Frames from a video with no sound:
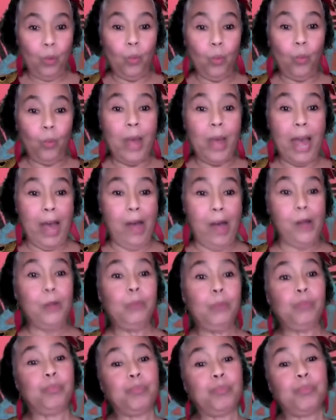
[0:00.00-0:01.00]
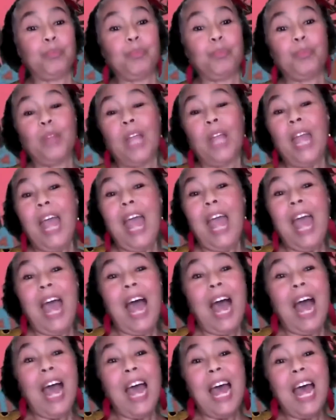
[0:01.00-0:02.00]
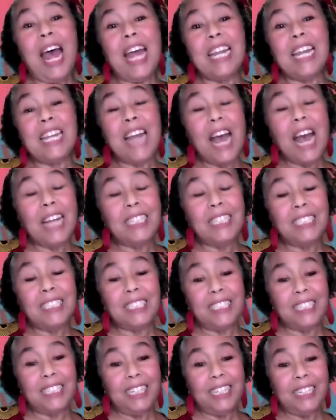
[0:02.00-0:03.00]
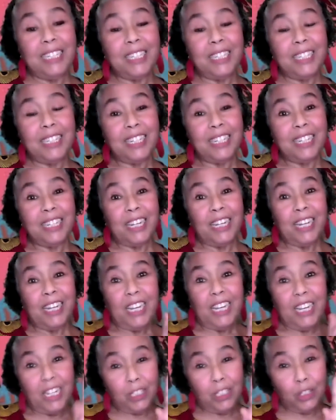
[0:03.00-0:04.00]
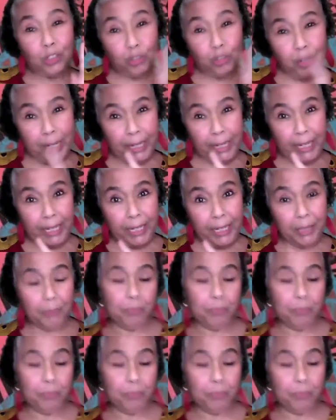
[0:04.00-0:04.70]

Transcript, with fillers: Well, Anansi is tricky.